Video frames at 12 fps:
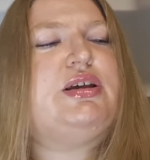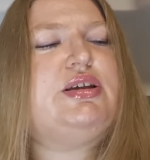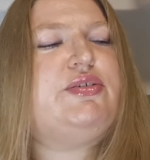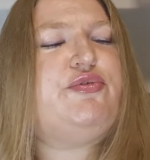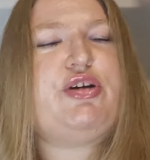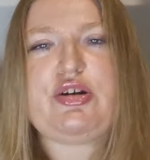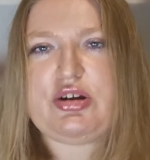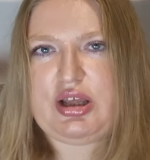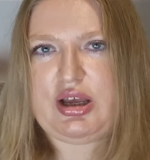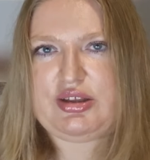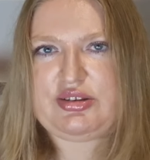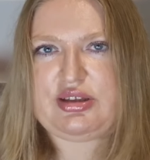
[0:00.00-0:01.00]
Very
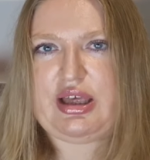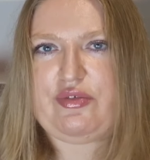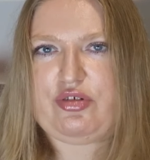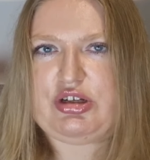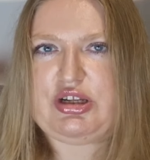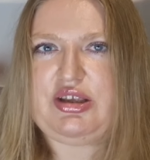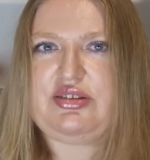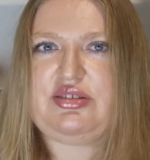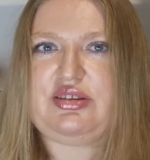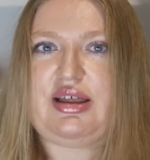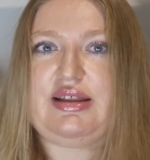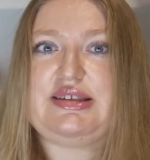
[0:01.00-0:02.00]
nice everyday
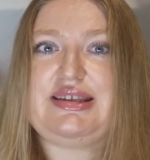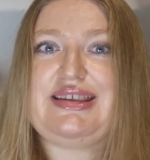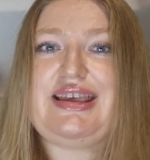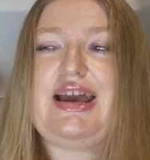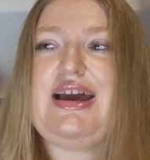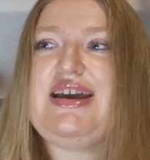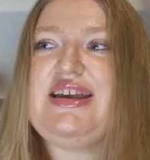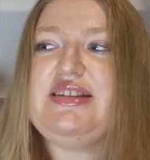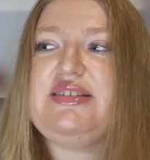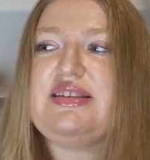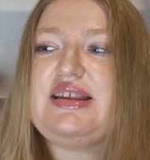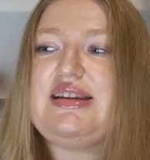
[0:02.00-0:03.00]
scent. Yeah,
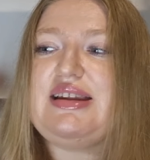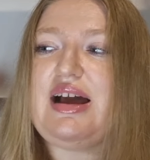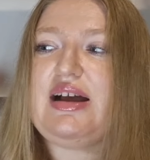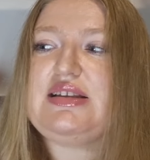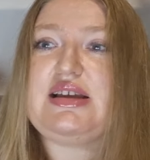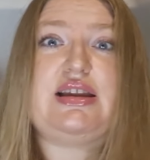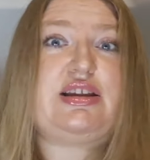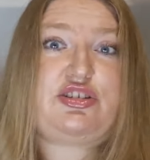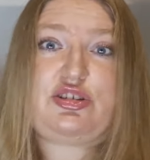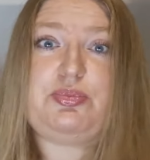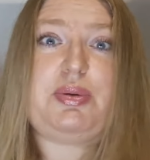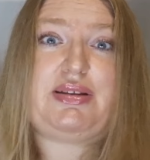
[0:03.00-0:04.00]
it's not an
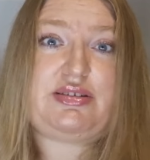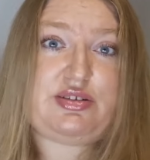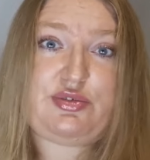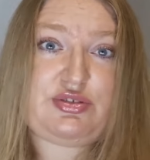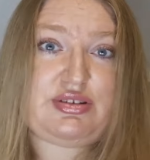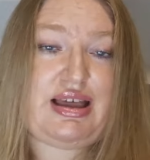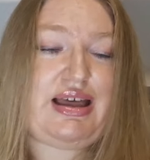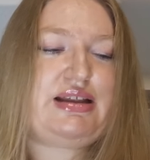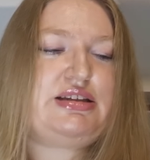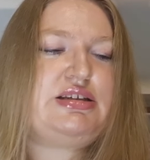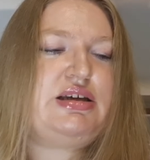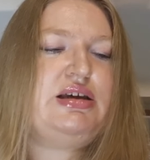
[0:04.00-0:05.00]
expensive
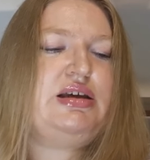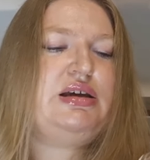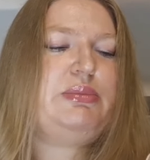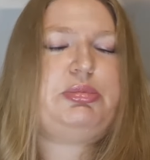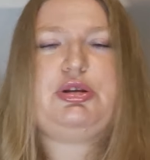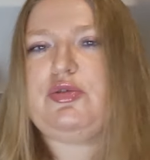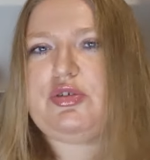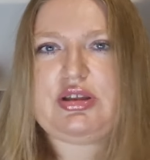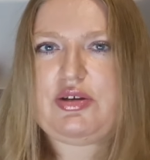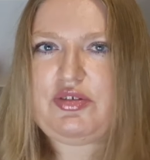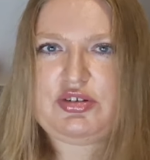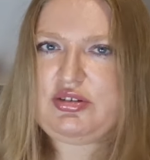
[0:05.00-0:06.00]
scent, but you would
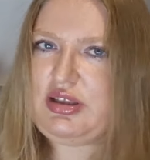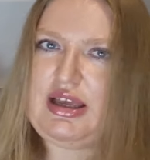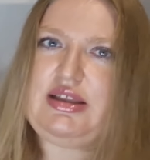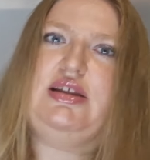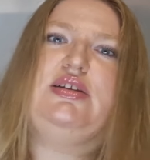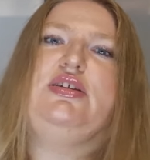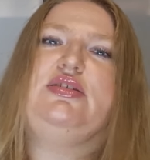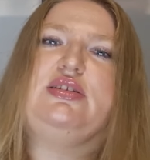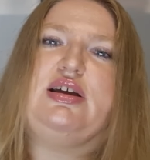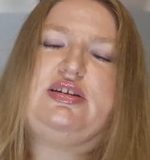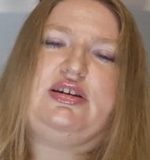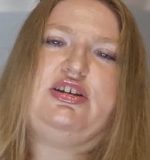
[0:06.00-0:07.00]
never say that it's
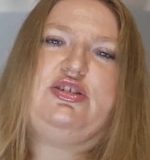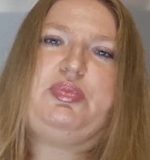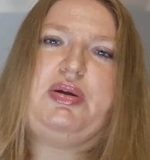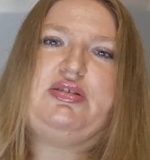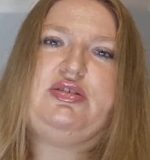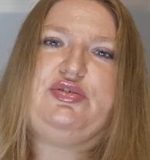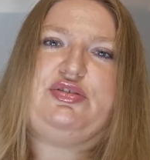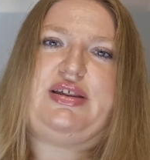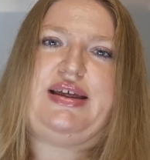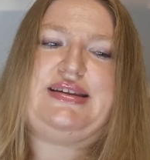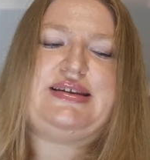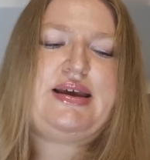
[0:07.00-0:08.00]
not an expensive
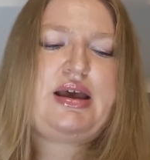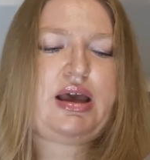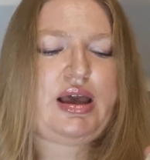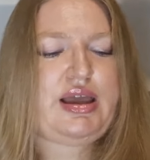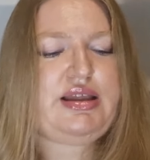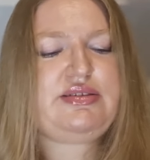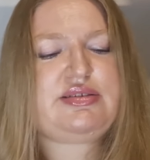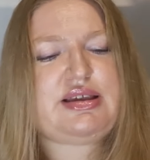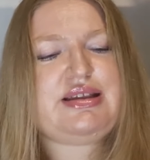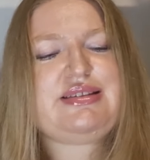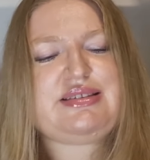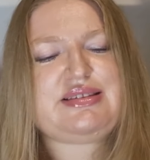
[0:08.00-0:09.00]
scent. It's
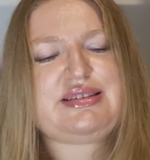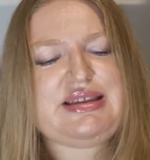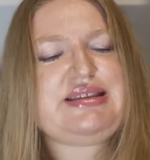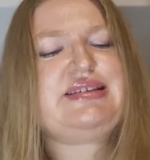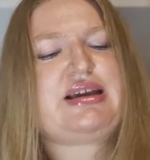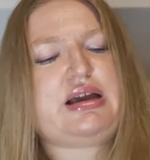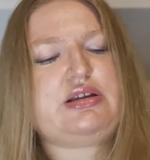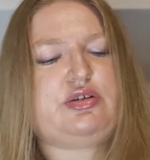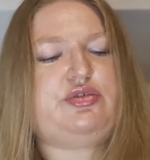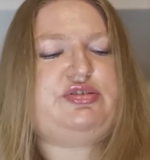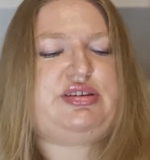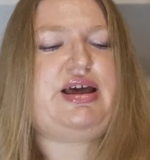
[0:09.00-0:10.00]
these kind of
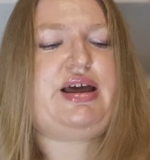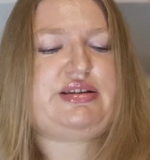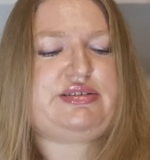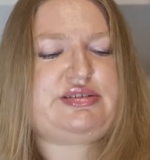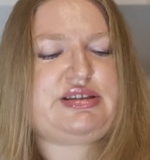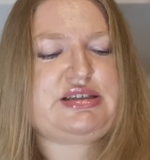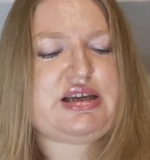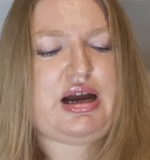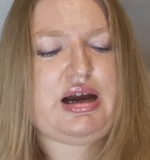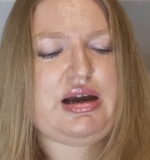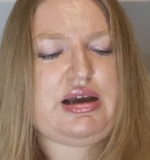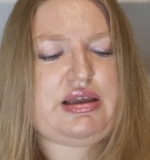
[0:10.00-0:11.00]
scents that
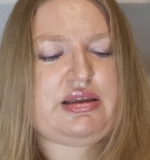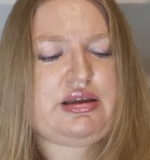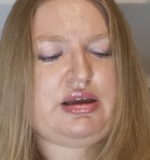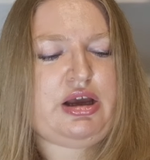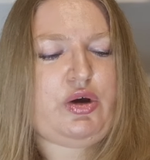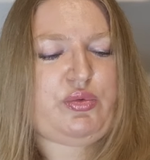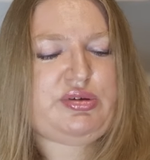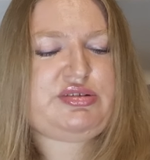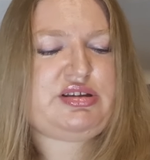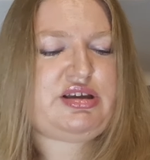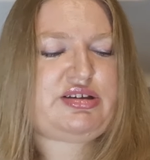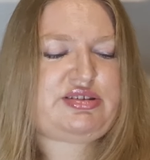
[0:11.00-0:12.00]
I, with
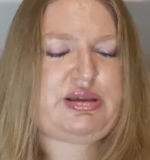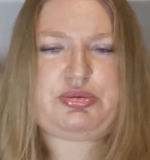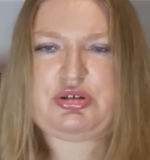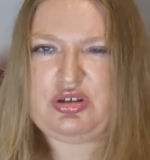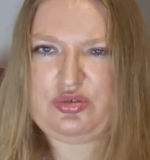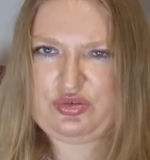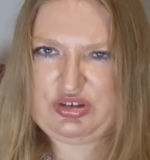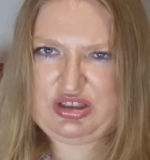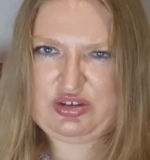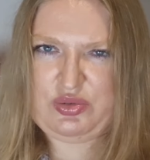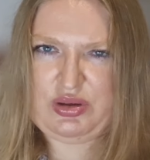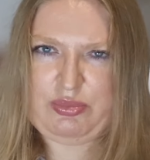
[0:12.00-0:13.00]
the exception of
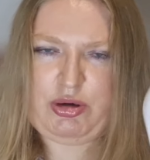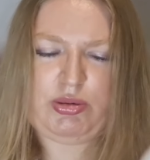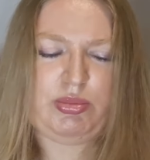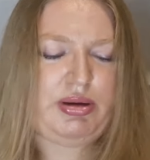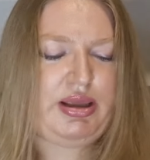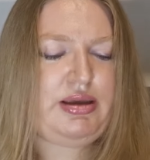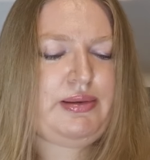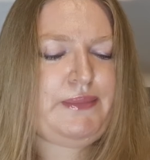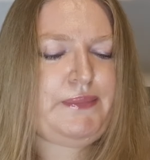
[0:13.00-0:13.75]
this one probably,